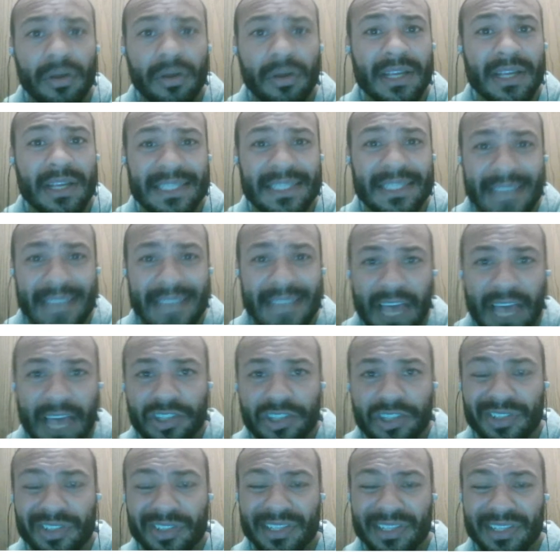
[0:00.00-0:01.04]
a
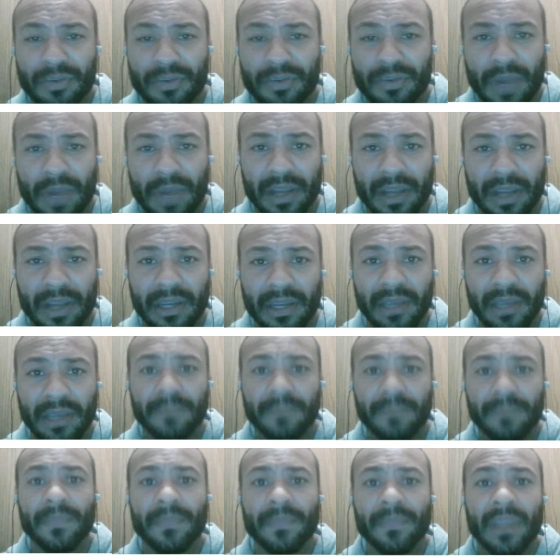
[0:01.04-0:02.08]
Sadducee
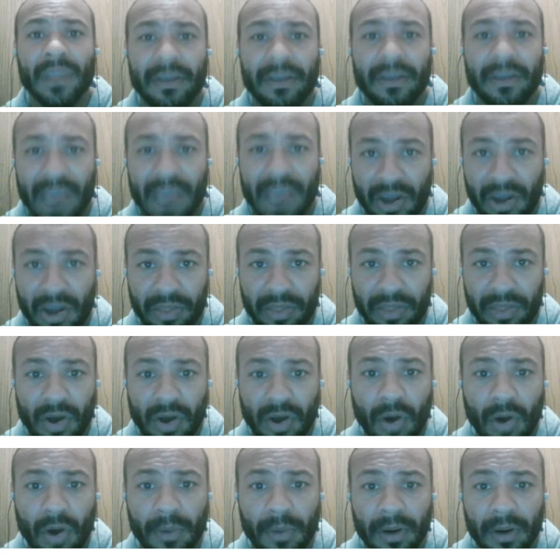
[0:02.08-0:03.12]
reckoning of counting the
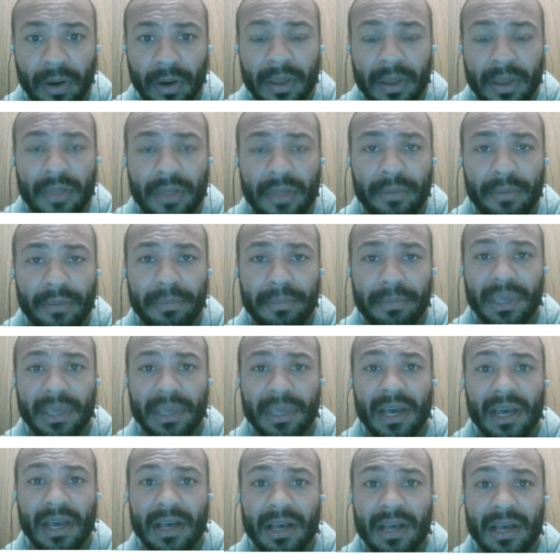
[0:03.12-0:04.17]
Omer,
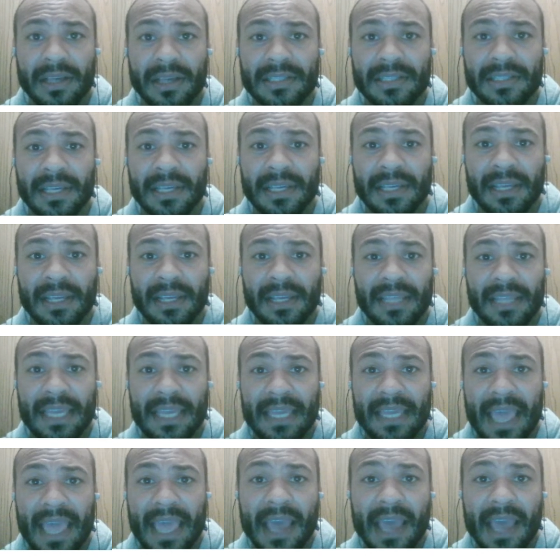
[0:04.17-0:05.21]
because they
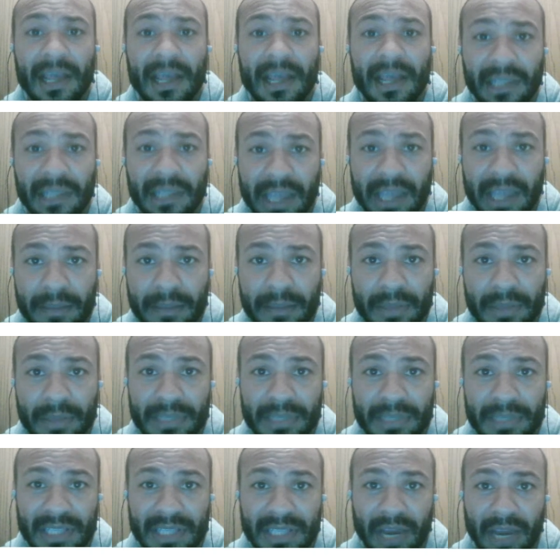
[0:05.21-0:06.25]
can't claim that
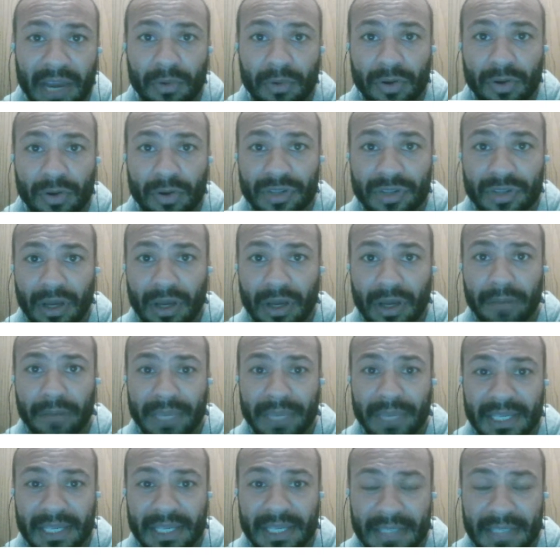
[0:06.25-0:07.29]
Messiah rose on
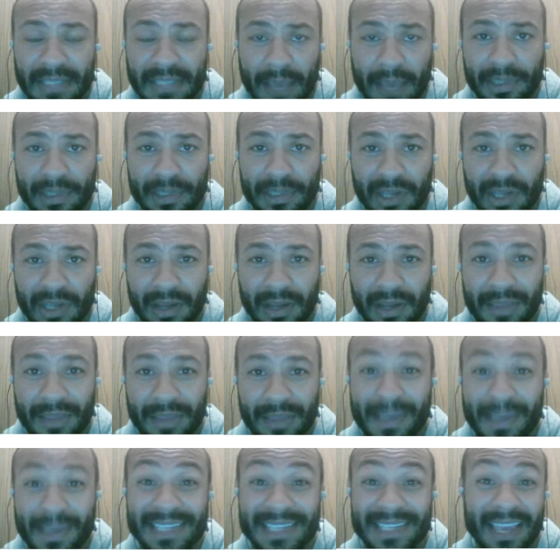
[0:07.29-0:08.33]
Mia Sabbaton.
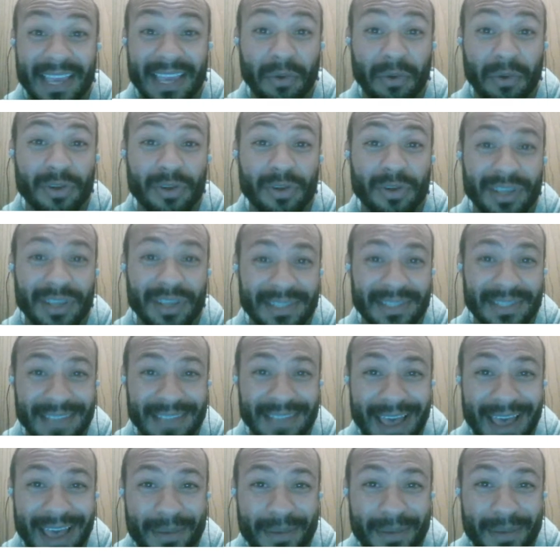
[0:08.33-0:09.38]
They may say he rose on
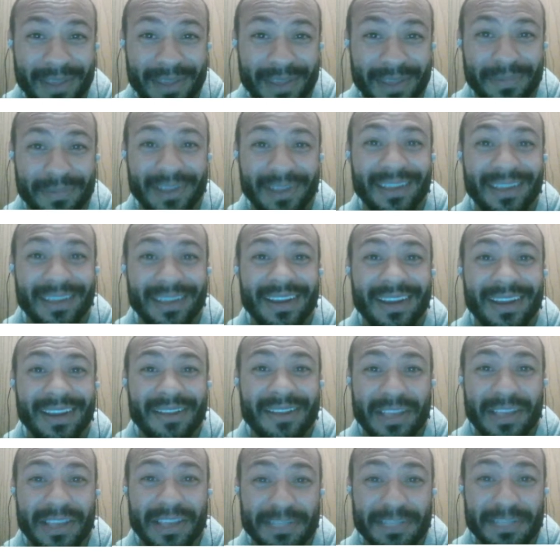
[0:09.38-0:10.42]
Sabbath, but
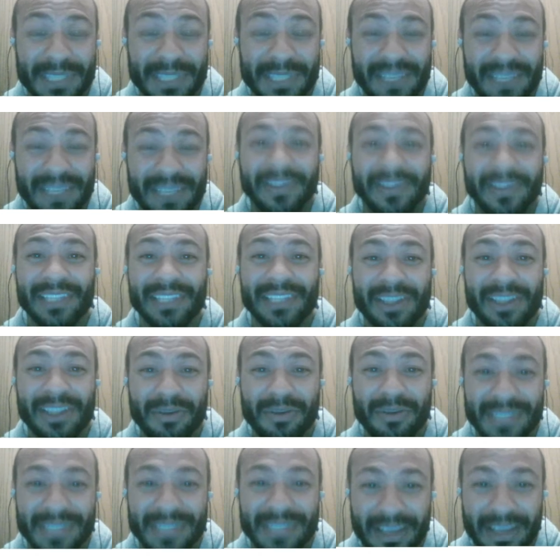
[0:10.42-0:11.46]
they specifically
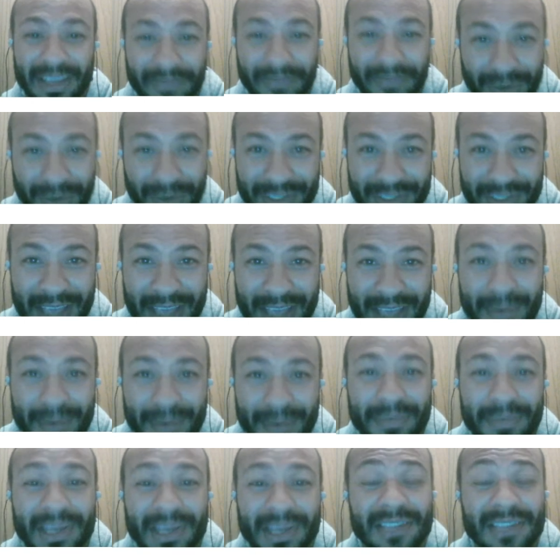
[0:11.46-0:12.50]
don't say first
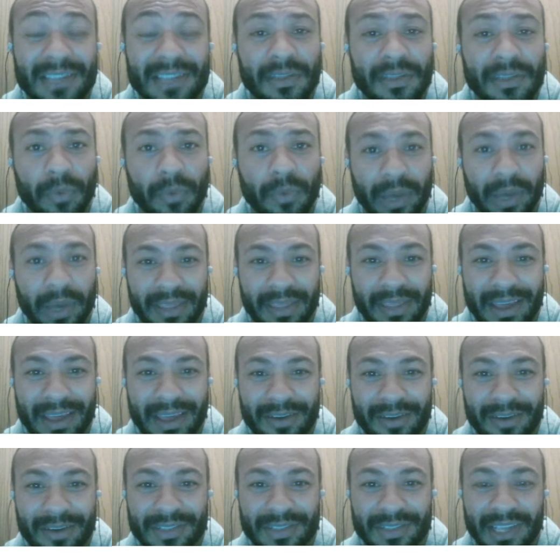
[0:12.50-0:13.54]
Sabbath because of the way they
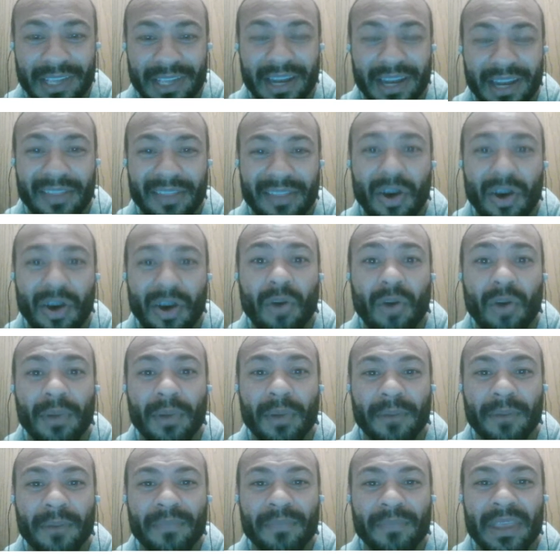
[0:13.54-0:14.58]
understand the
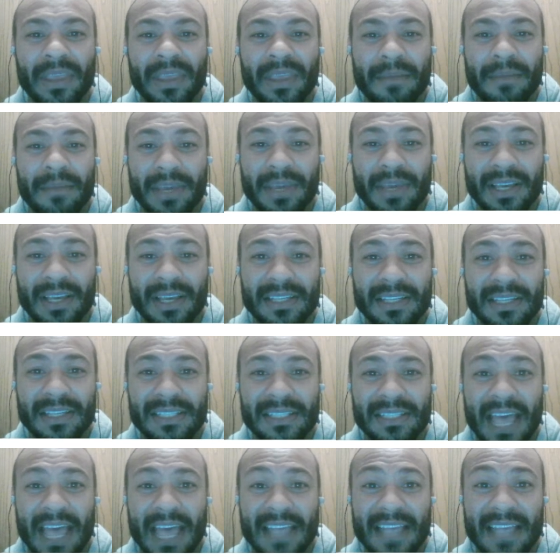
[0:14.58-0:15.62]
Omer.
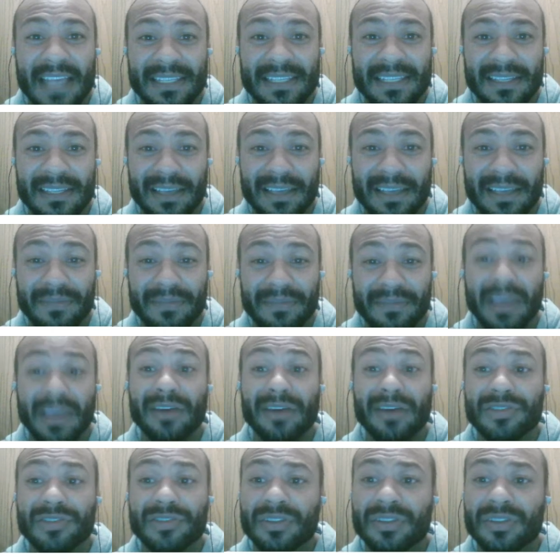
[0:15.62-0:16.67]
Because that if they
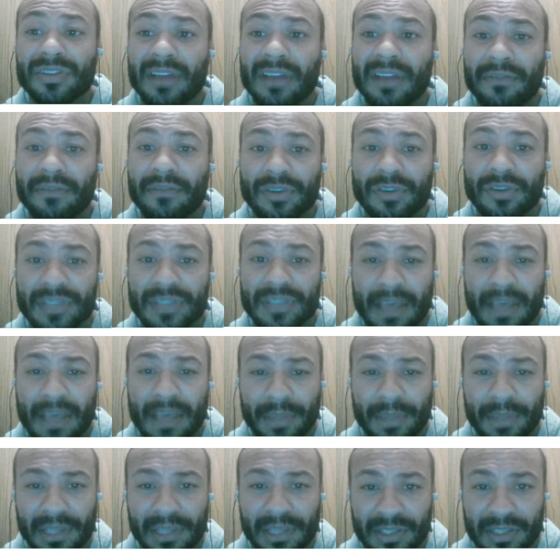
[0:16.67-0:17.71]
understood that first
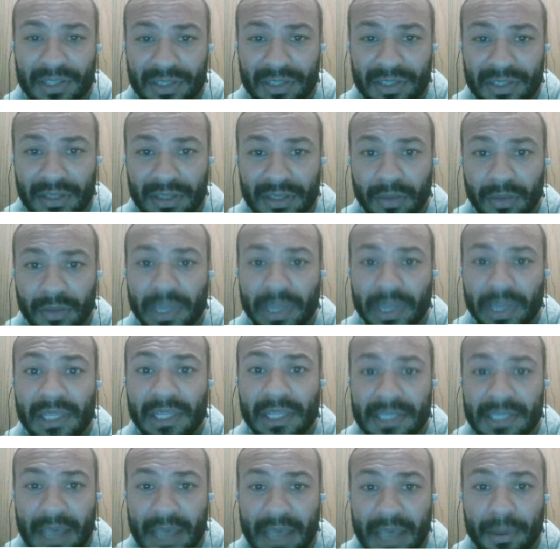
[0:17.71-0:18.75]
Sabbath as the
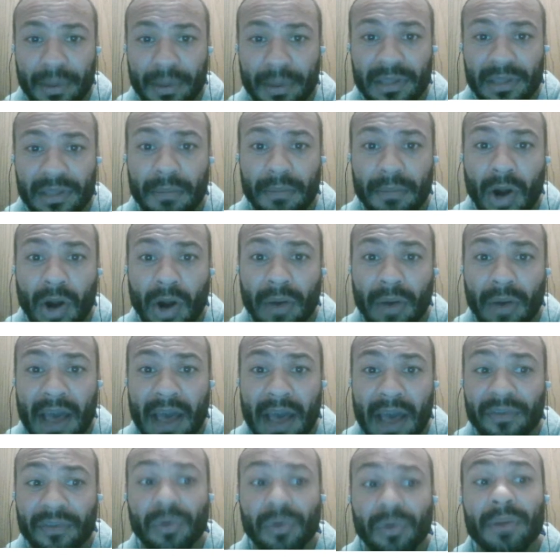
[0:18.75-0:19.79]
weekly Sabbath, the morrow
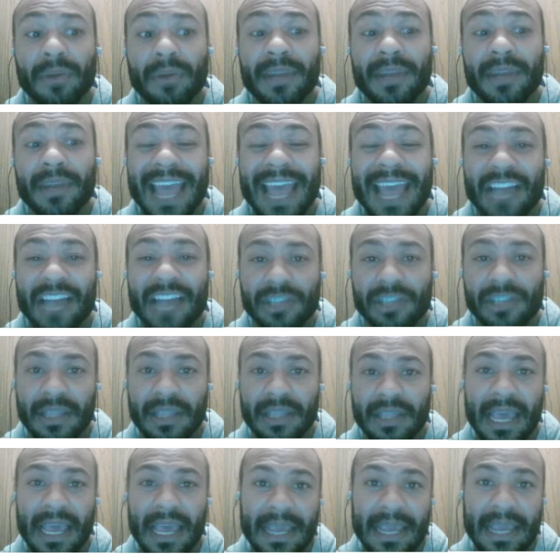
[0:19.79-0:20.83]
after would have been actually
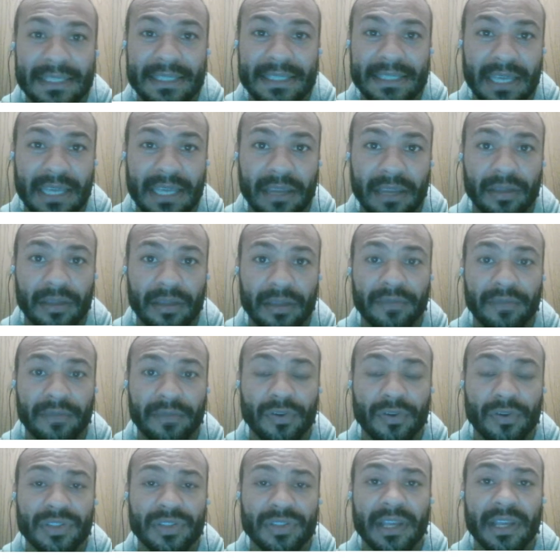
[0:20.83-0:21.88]
the 18th or the
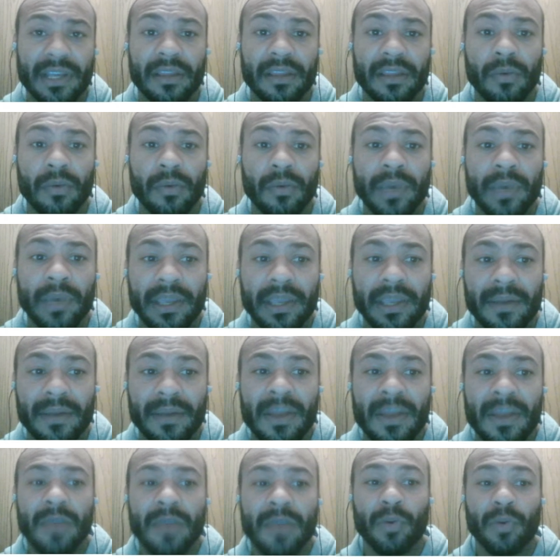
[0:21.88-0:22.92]
first day of the week,
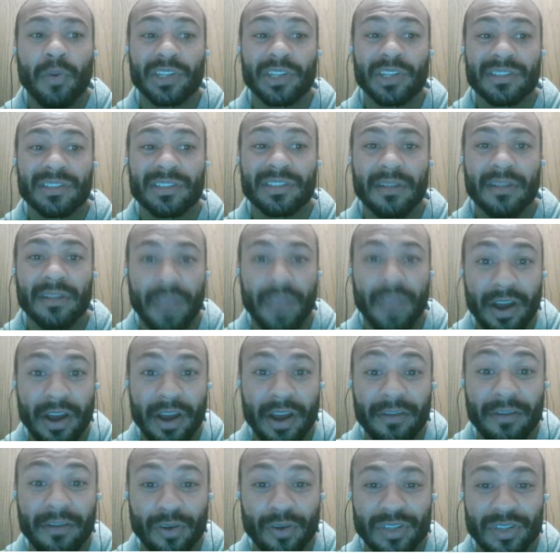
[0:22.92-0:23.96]
which
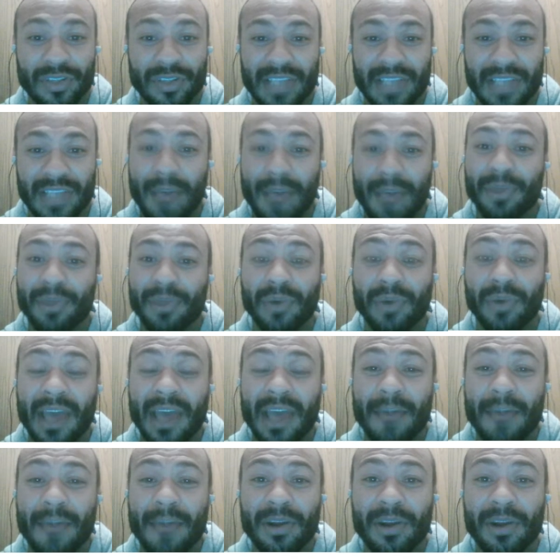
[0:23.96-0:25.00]
their first Sabbath would
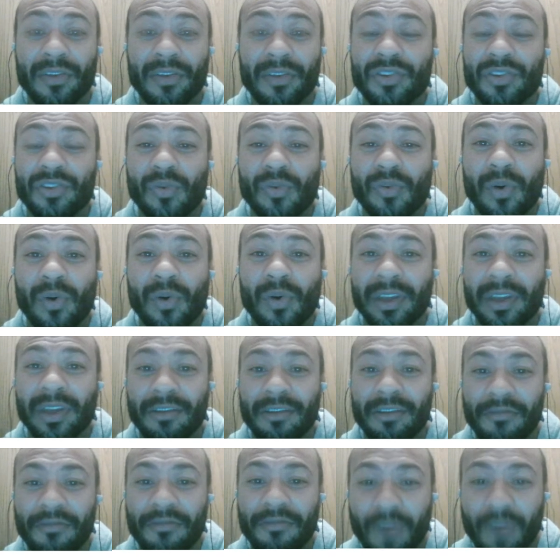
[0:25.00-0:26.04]
have happened on the
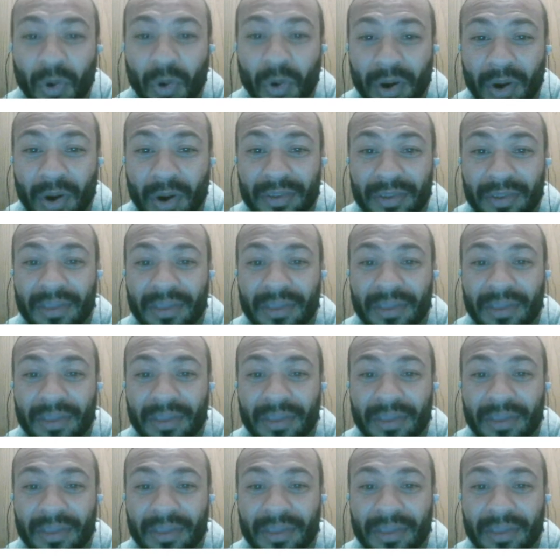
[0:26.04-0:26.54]
24th